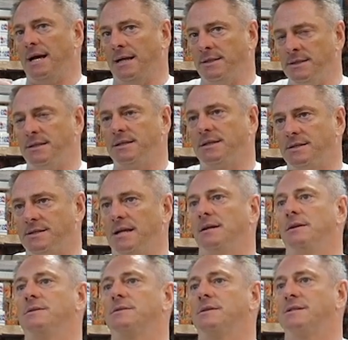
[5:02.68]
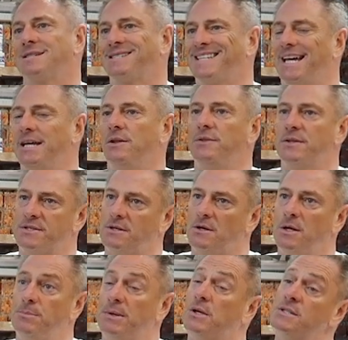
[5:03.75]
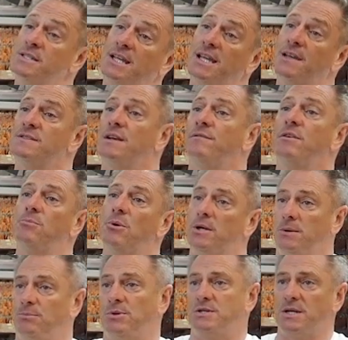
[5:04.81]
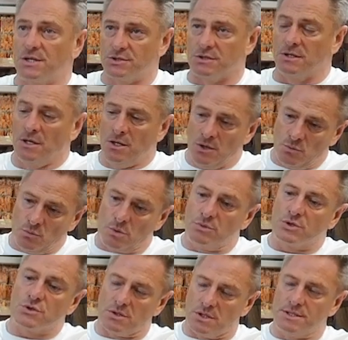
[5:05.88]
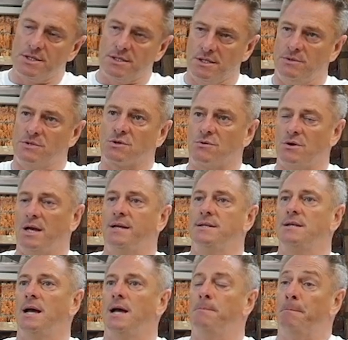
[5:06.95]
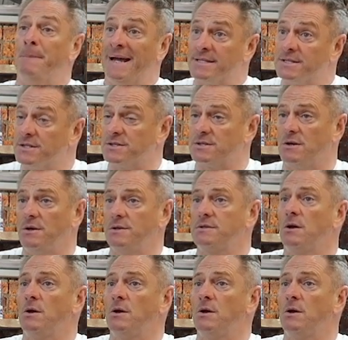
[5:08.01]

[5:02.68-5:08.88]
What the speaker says: and sellers stay on the site, because it gives everybody protection. What we're trying to do is create a better site